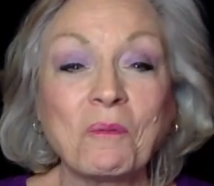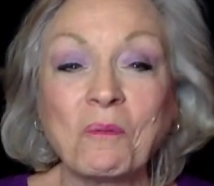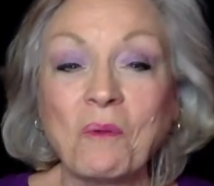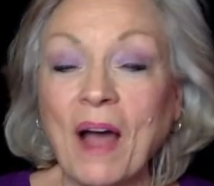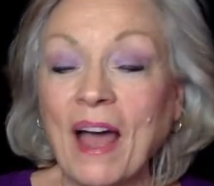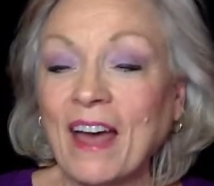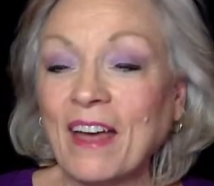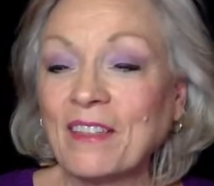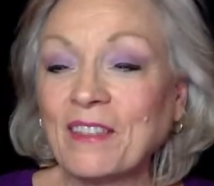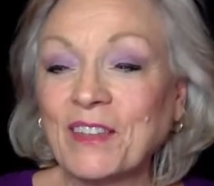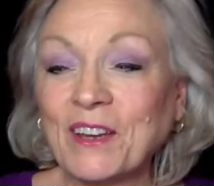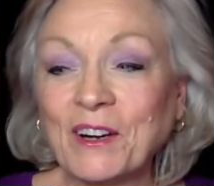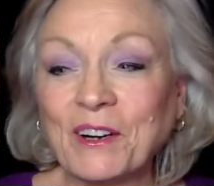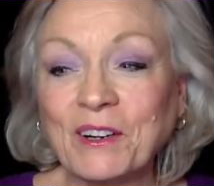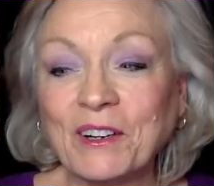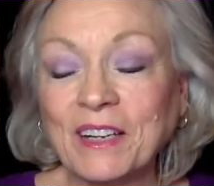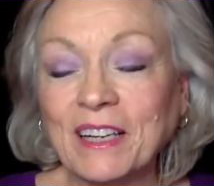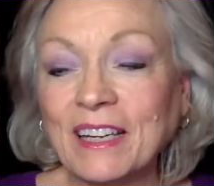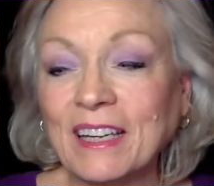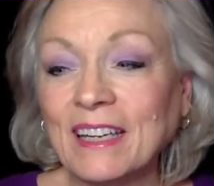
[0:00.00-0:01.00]

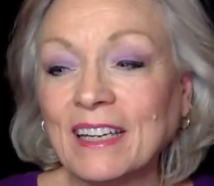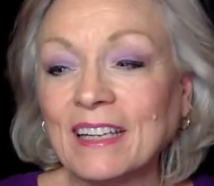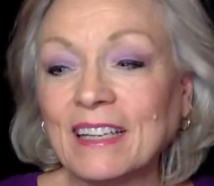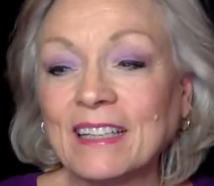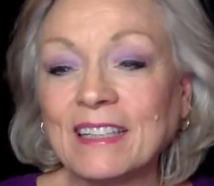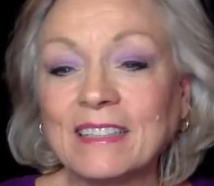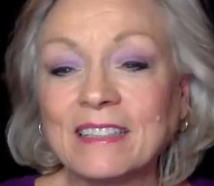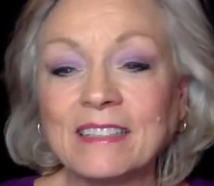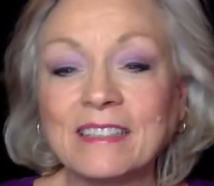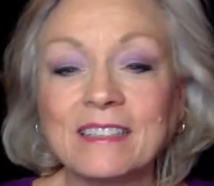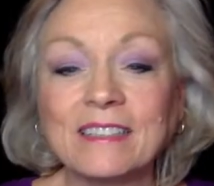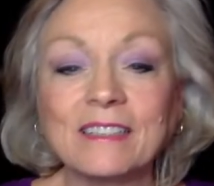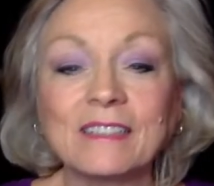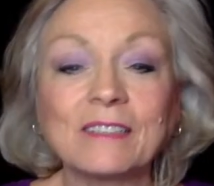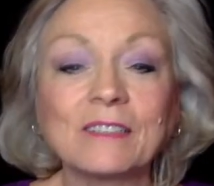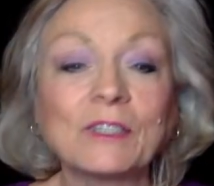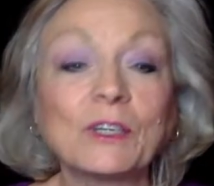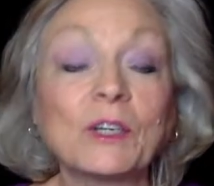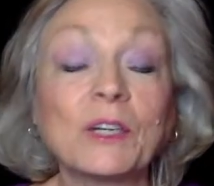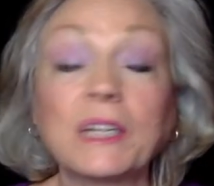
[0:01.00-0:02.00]
whether it's
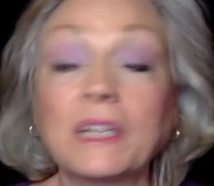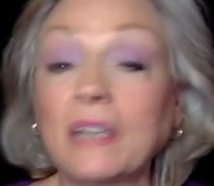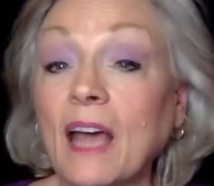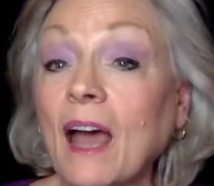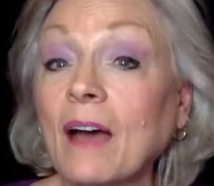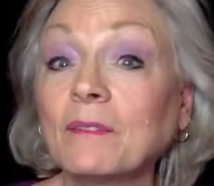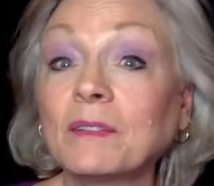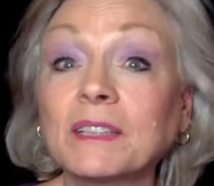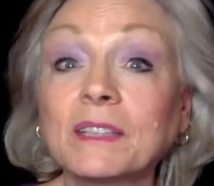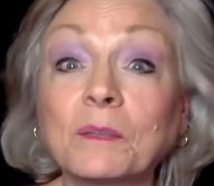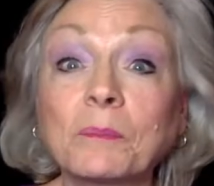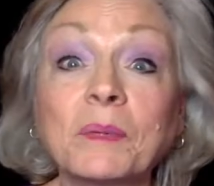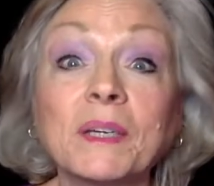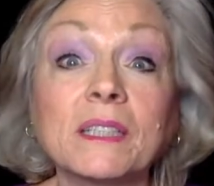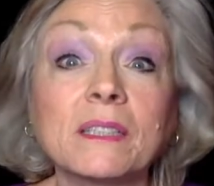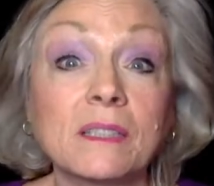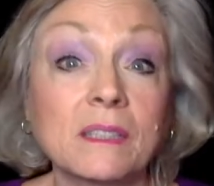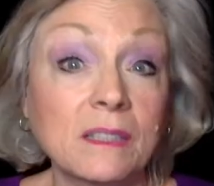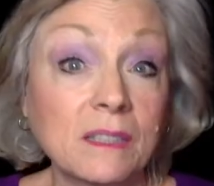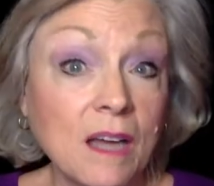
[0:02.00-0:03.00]
learning to have a little
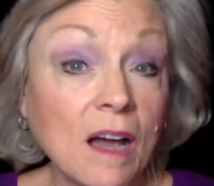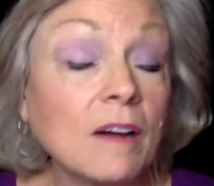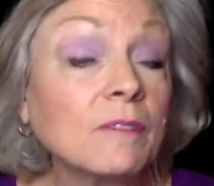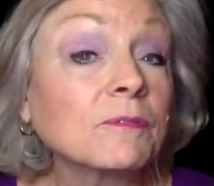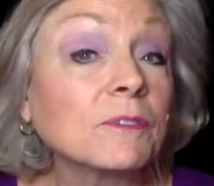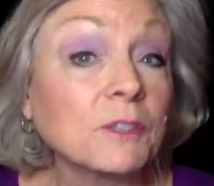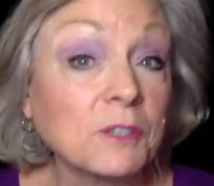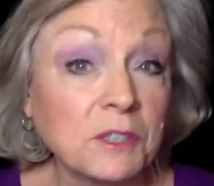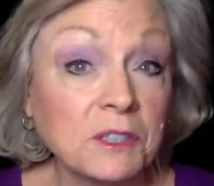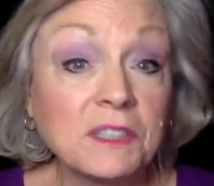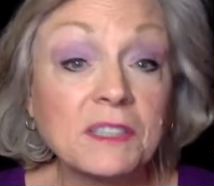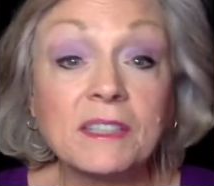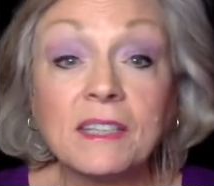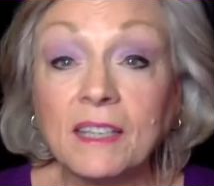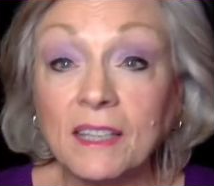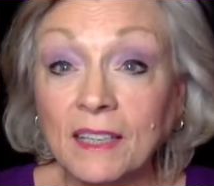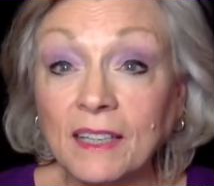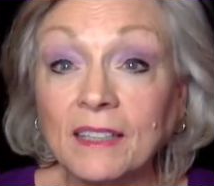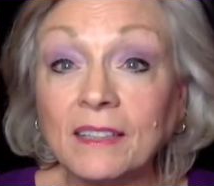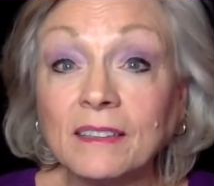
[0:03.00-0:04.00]
bit tougher
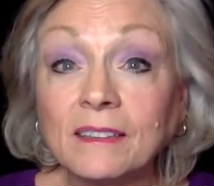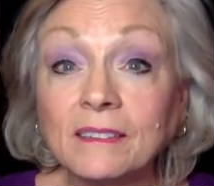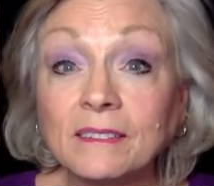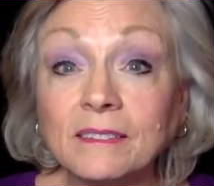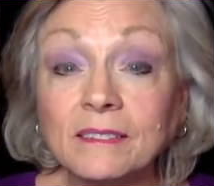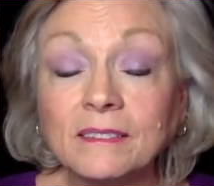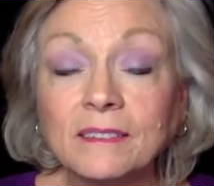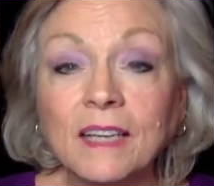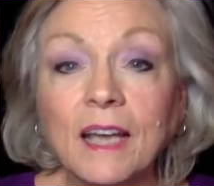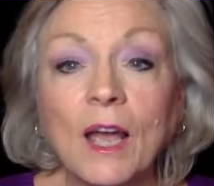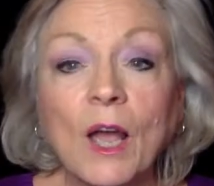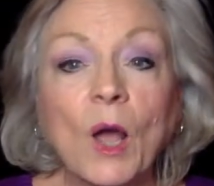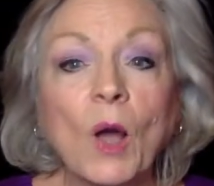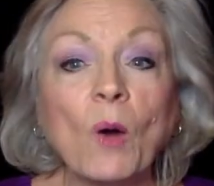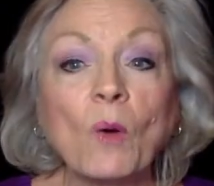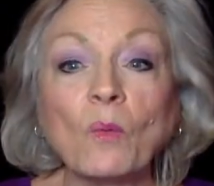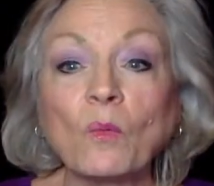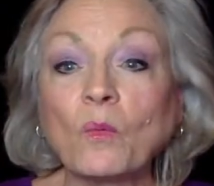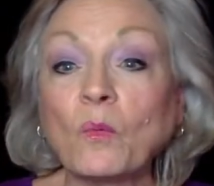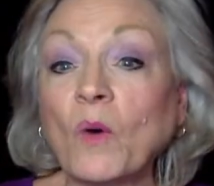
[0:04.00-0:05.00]
skin,
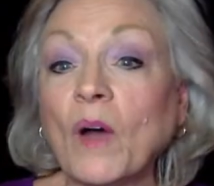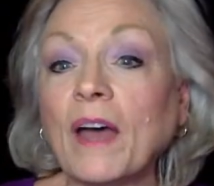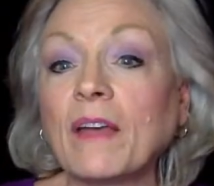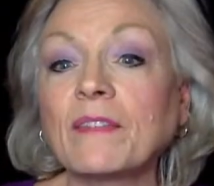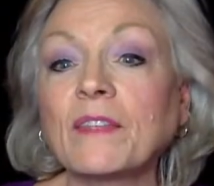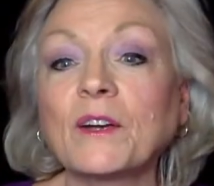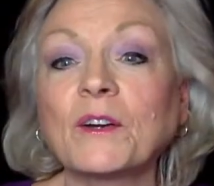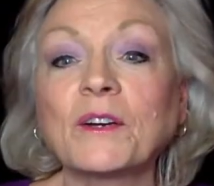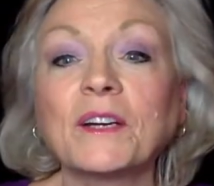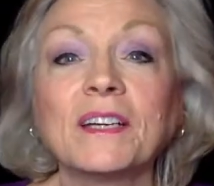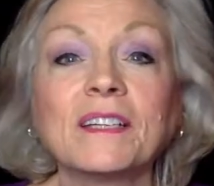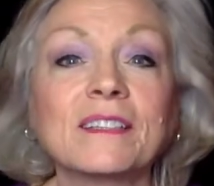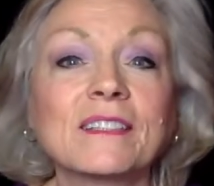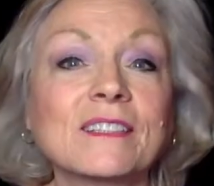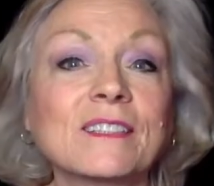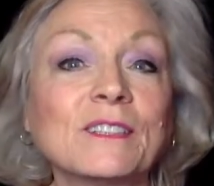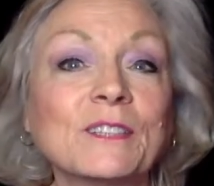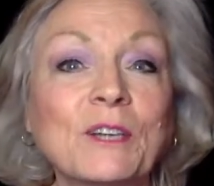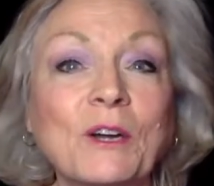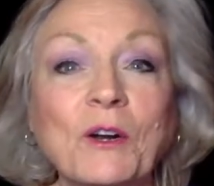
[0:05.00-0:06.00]
whether
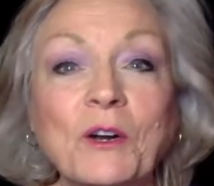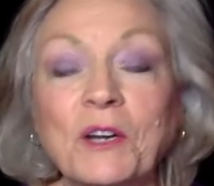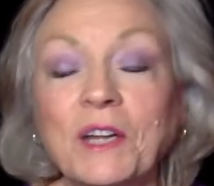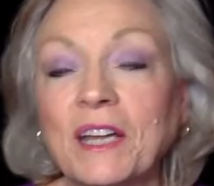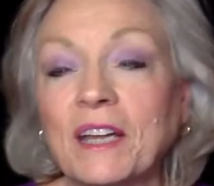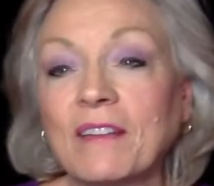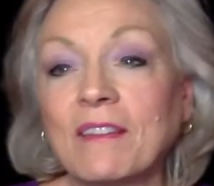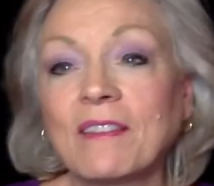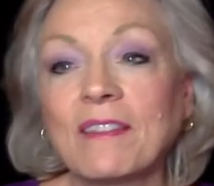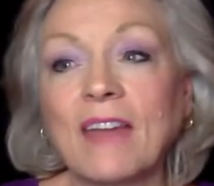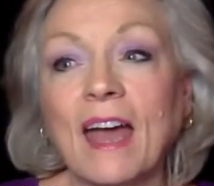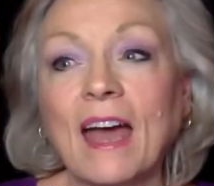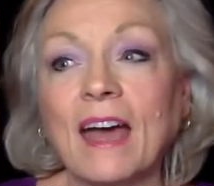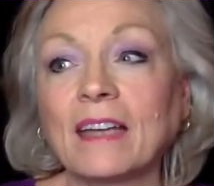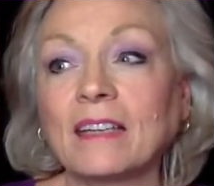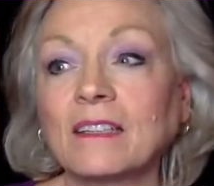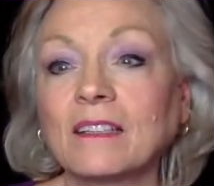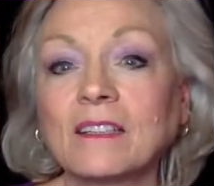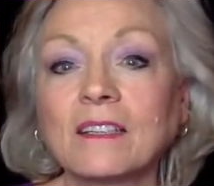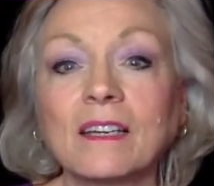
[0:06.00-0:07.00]
it's learning
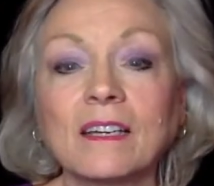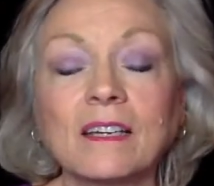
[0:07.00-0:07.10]
that